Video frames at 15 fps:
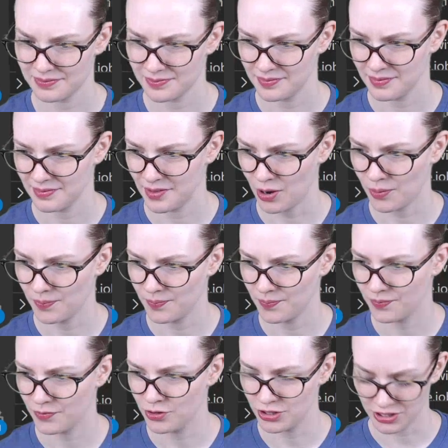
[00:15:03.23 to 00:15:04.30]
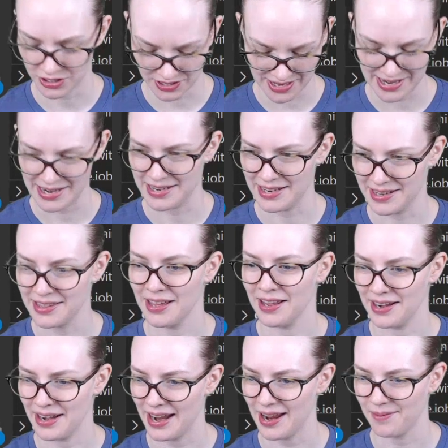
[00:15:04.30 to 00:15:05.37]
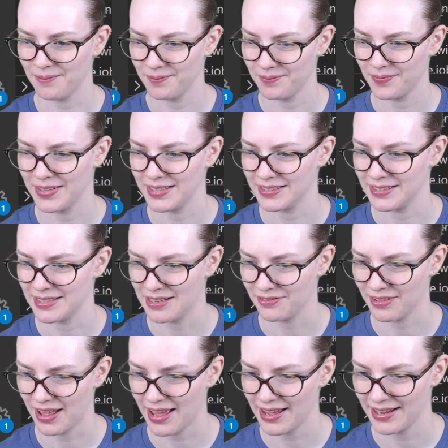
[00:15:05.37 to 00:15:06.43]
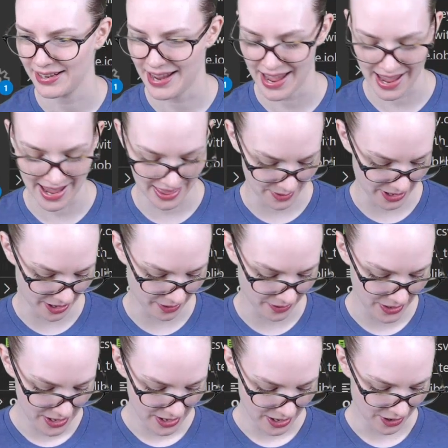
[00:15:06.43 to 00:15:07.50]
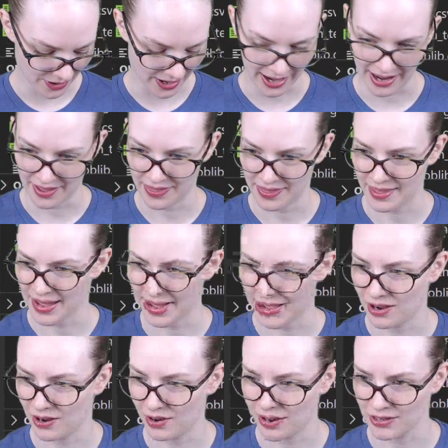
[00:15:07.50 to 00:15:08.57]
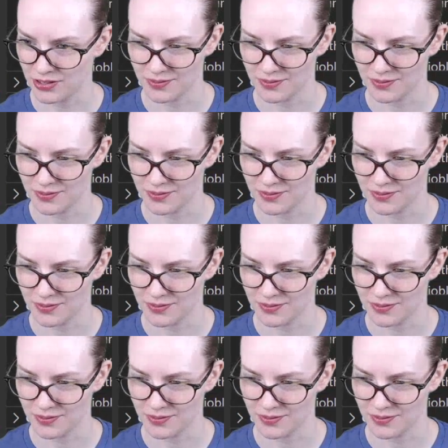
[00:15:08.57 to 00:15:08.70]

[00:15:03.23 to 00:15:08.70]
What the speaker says: No, you just need the name. It doesn't need a flag. Yeah, there we go. Okay, and now it...